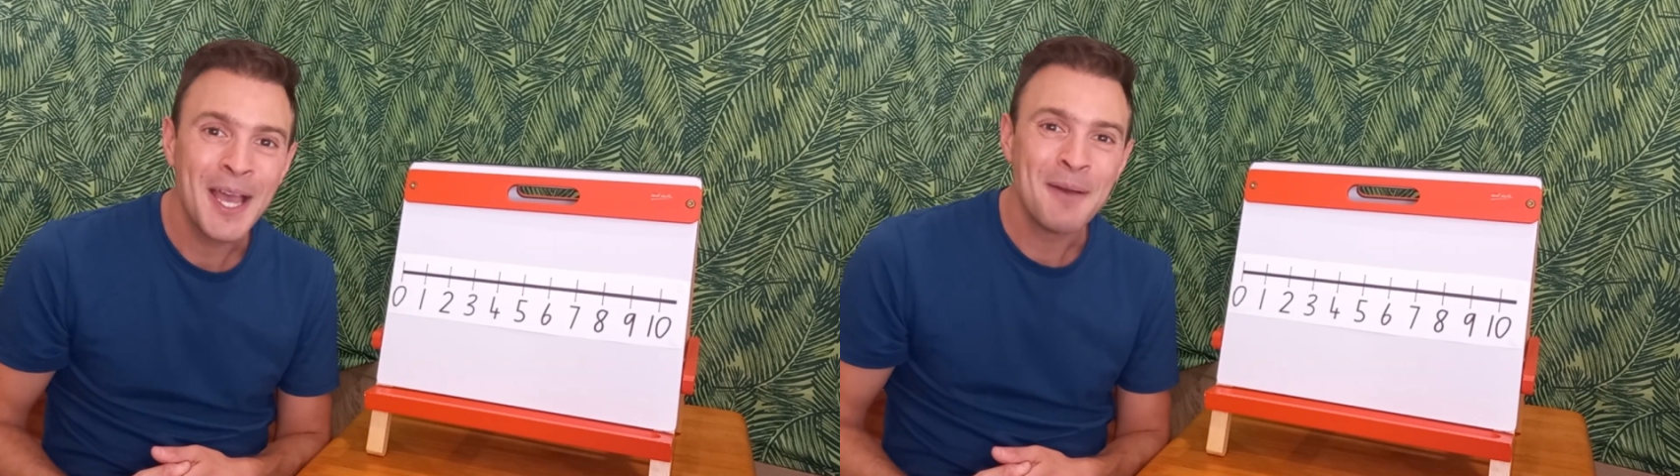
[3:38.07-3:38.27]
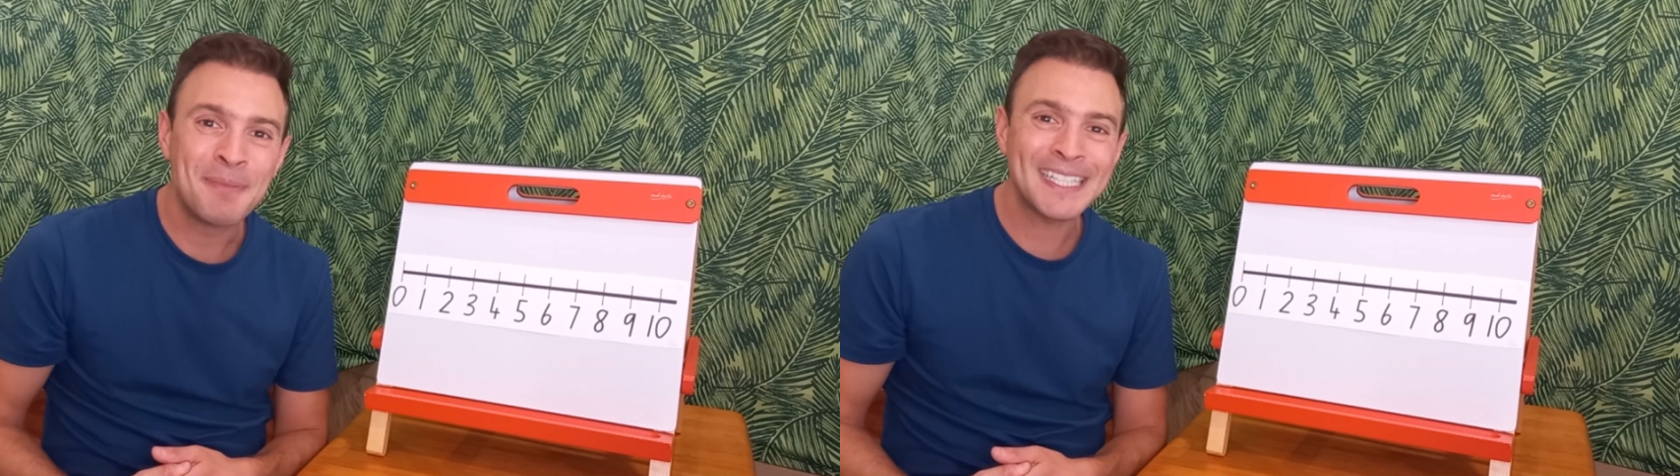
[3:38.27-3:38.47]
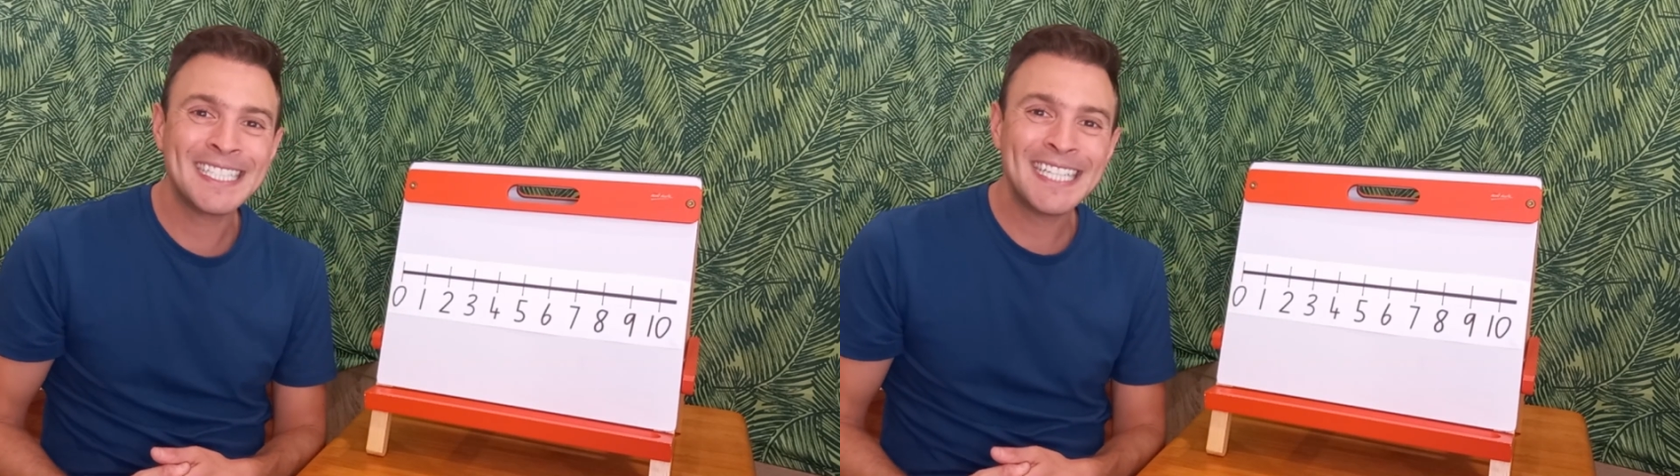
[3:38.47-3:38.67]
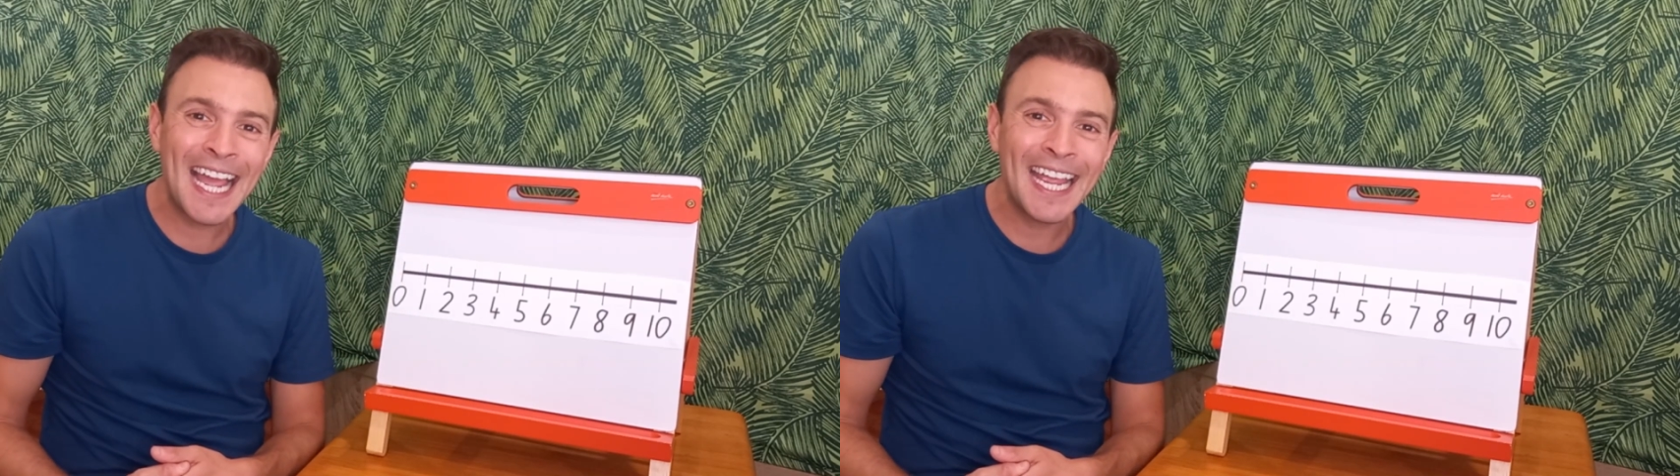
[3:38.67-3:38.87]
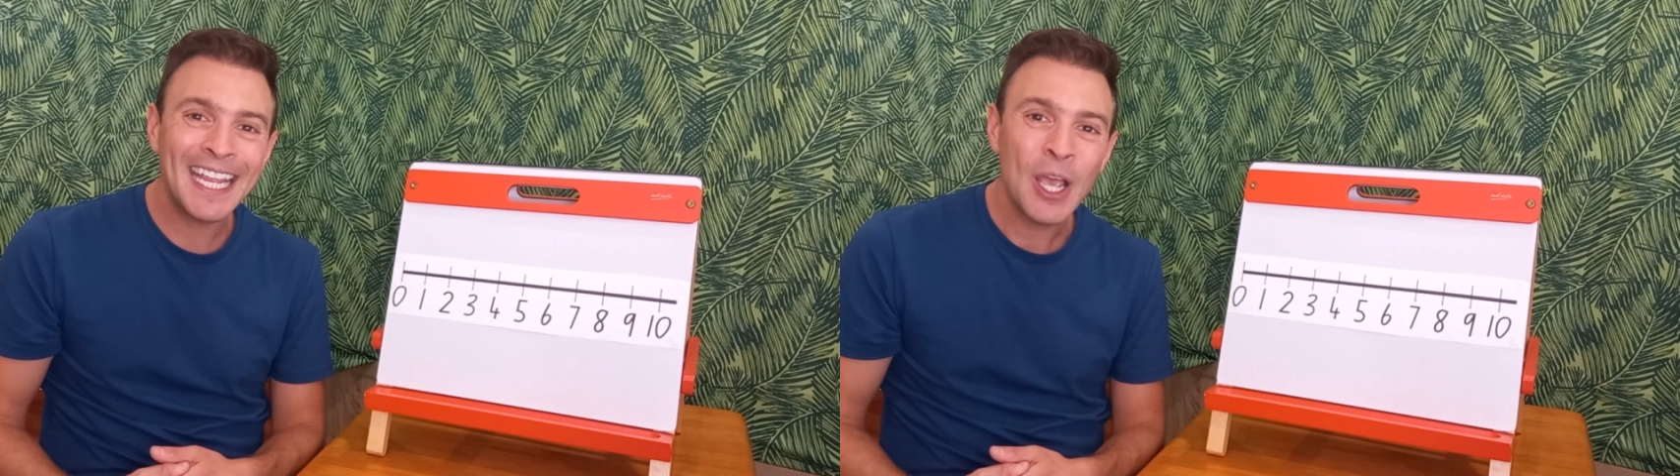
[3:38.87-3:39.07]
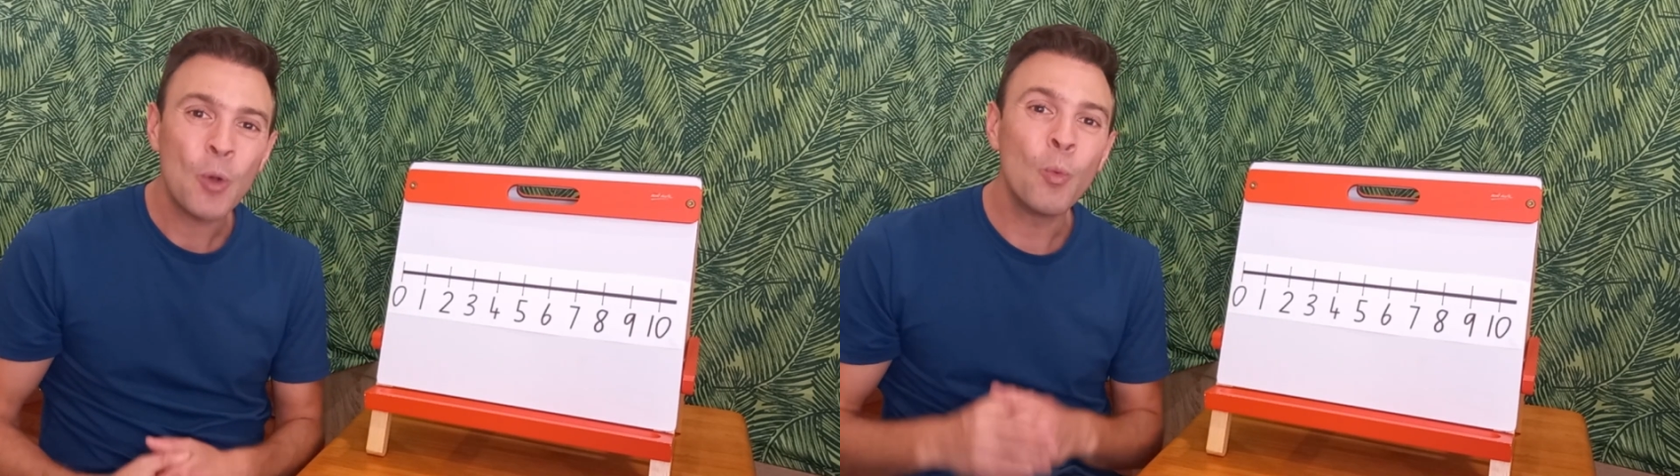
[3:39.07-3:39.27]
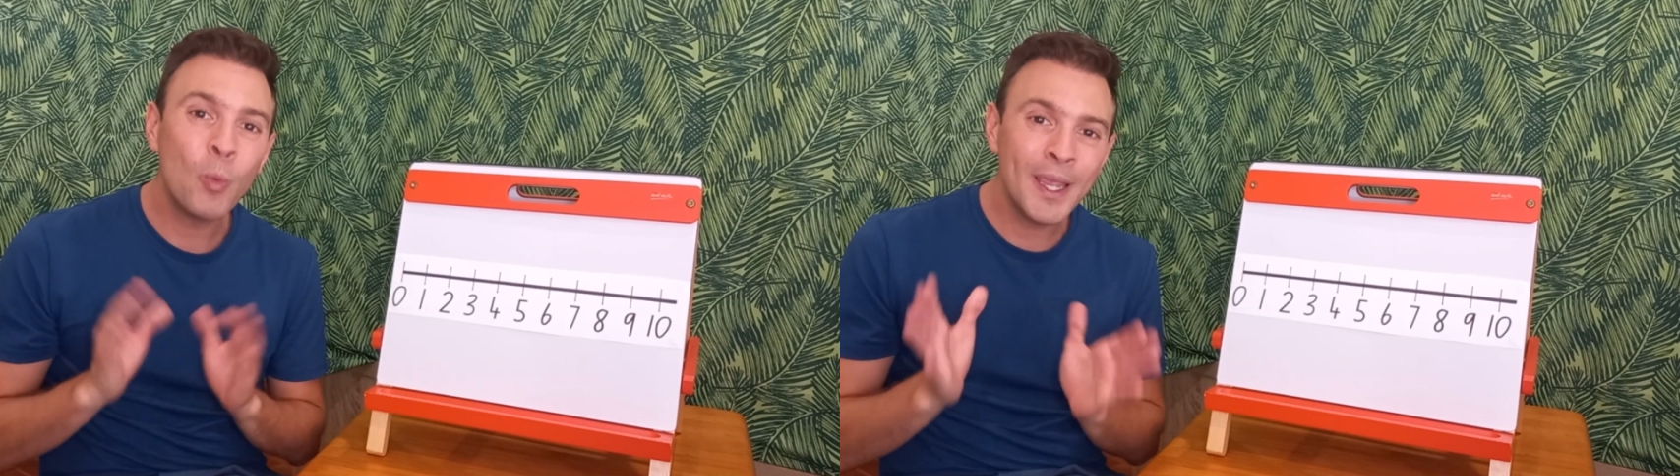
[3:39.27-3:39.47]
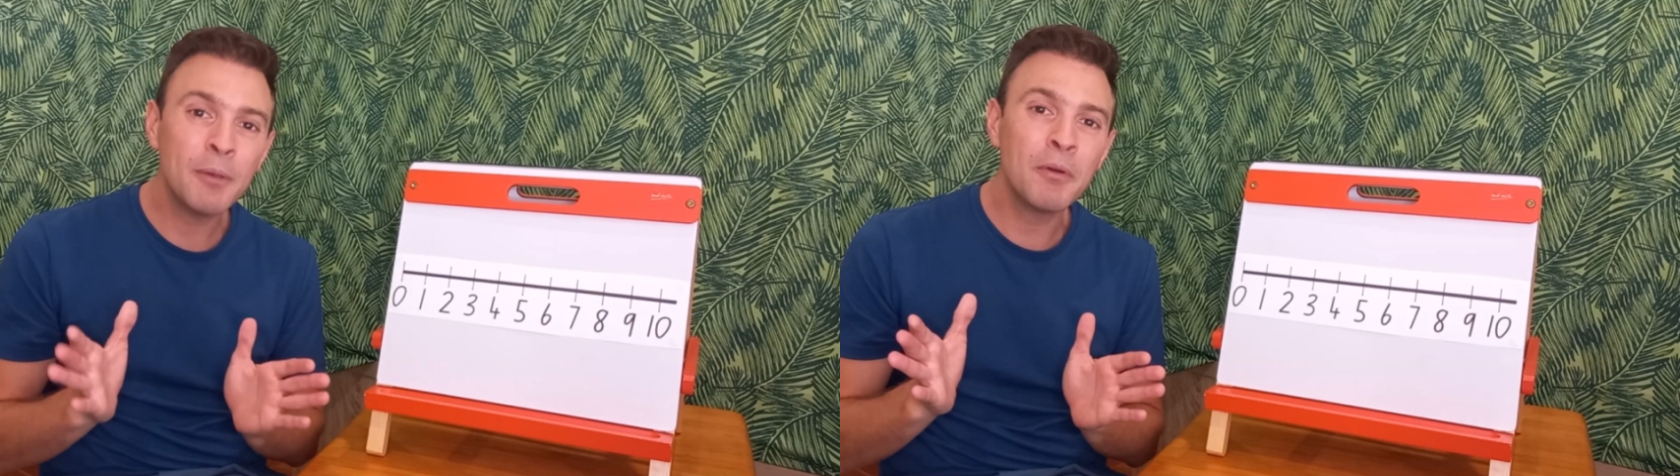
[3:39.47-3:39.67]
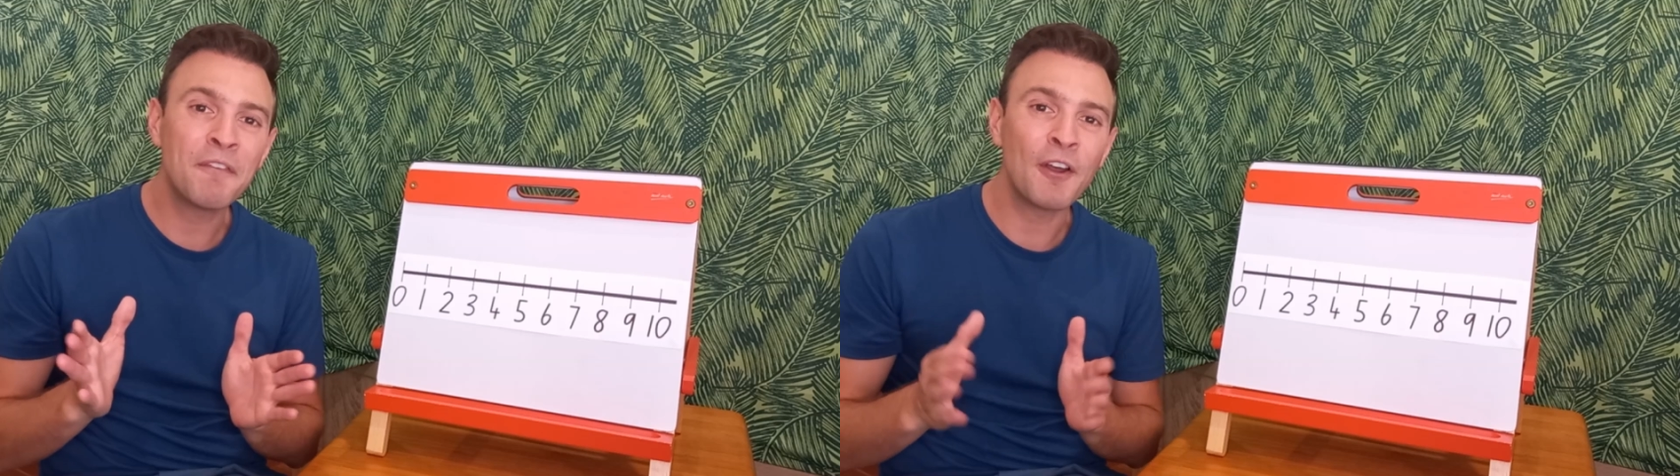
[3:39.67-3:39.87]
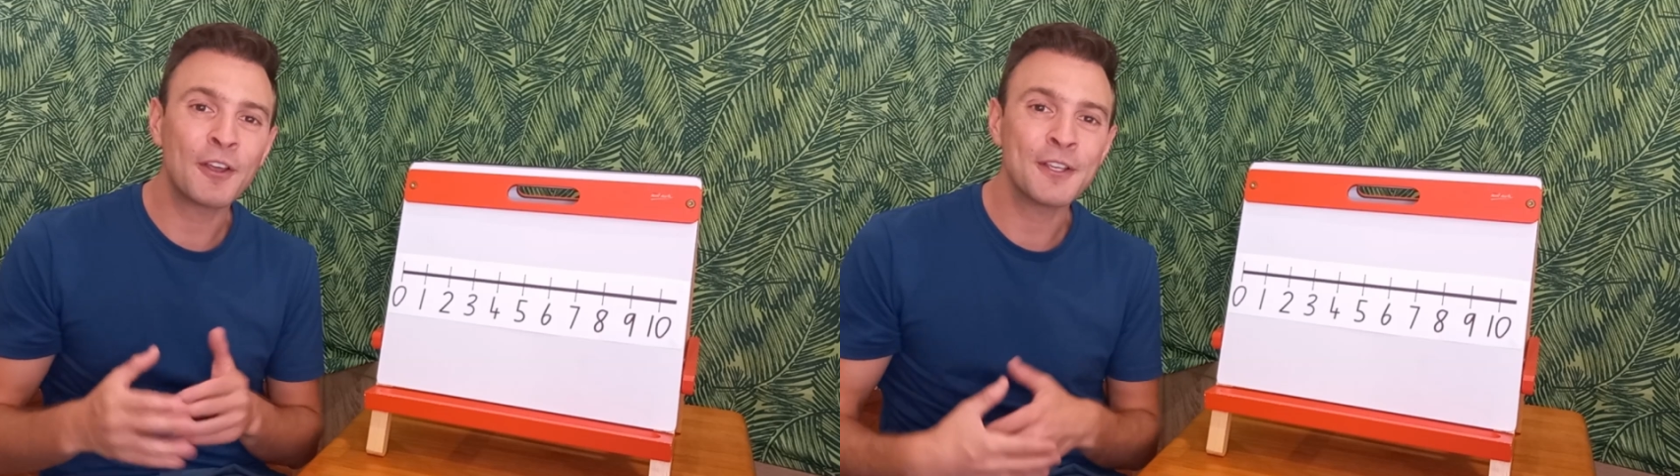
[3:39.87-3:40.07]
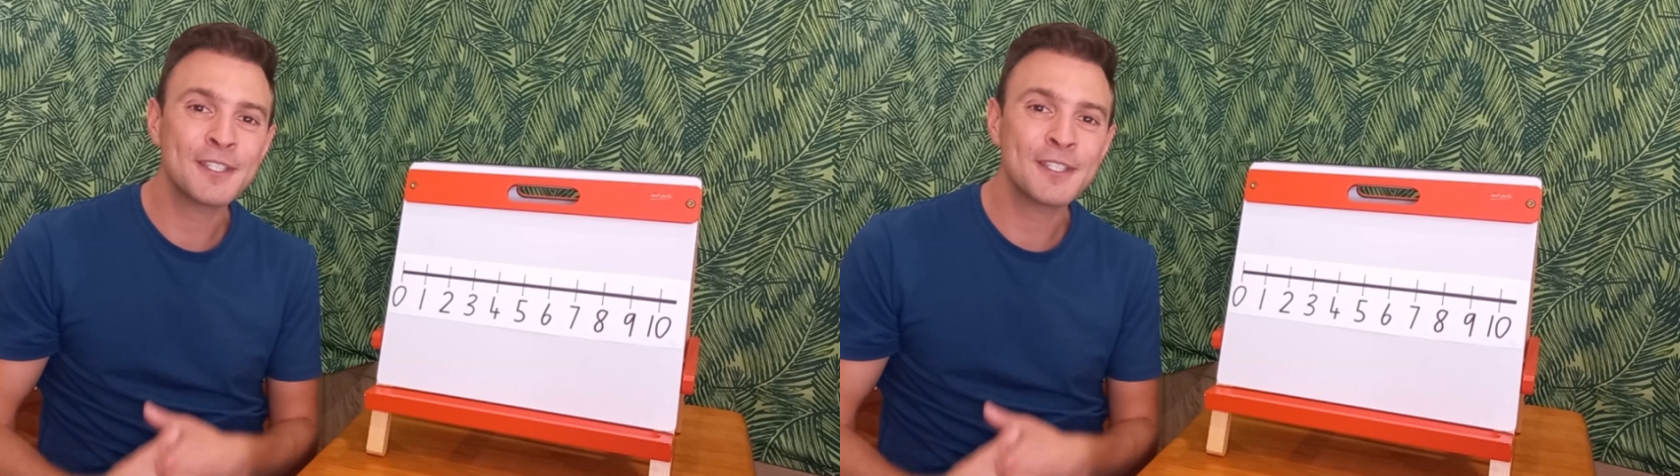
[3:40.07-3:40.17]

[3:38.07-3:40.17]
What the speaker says: But today, we will focus